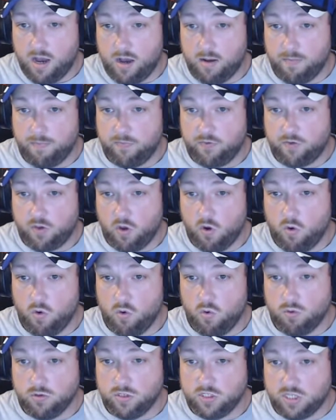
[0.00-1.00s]

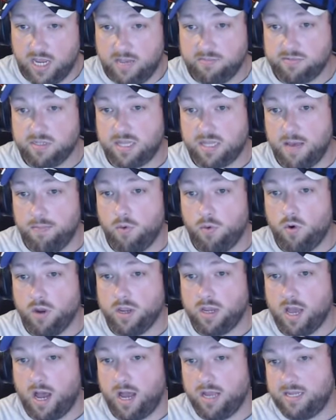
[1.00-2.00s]
So James at that point
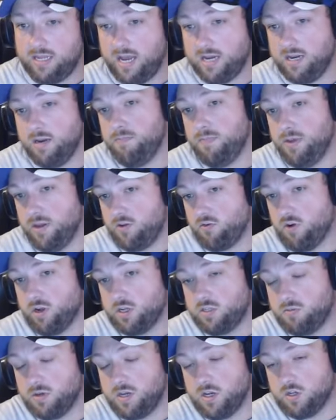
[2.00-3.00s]
contacted
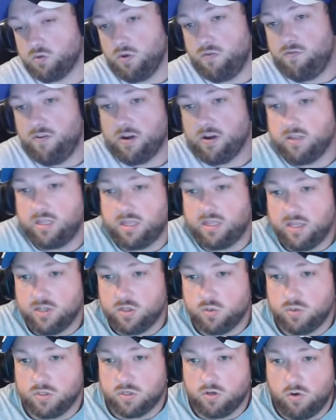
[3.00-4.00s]
Bittrex because we figured that
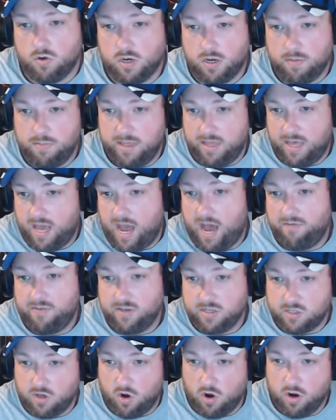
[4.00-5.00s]
this was going to be the
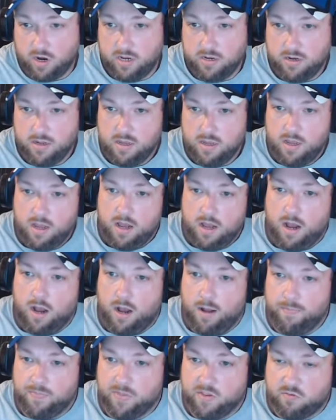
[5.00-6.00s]
obvious target,
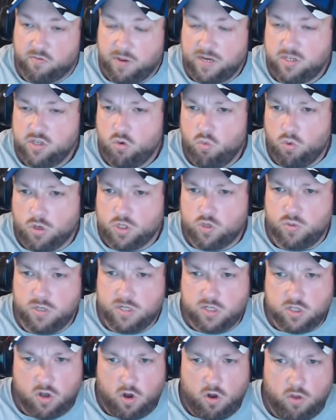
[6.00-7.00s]
especially once we
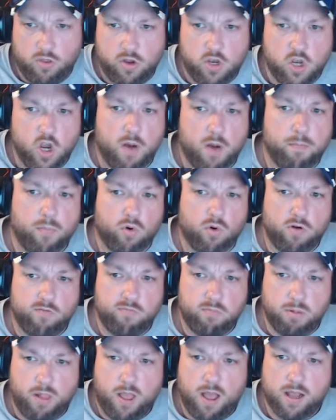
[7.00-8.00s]
saw the number of
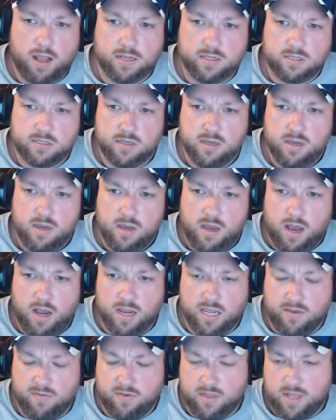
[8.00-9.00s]
blocks,
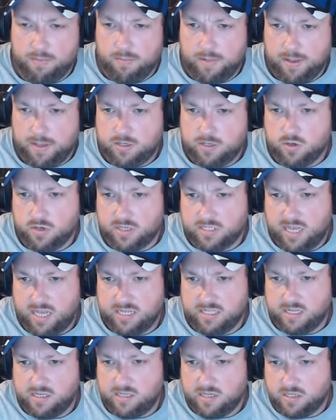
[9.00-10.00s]
given that Bittrex
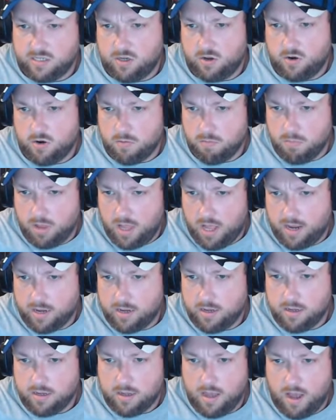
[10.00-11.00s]
has a 600
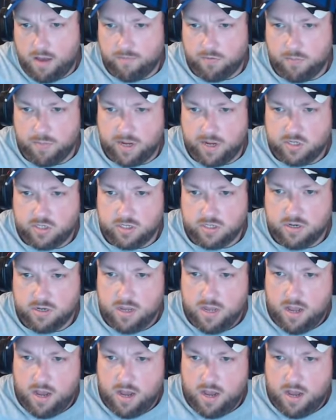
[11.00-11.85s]
block confirmation.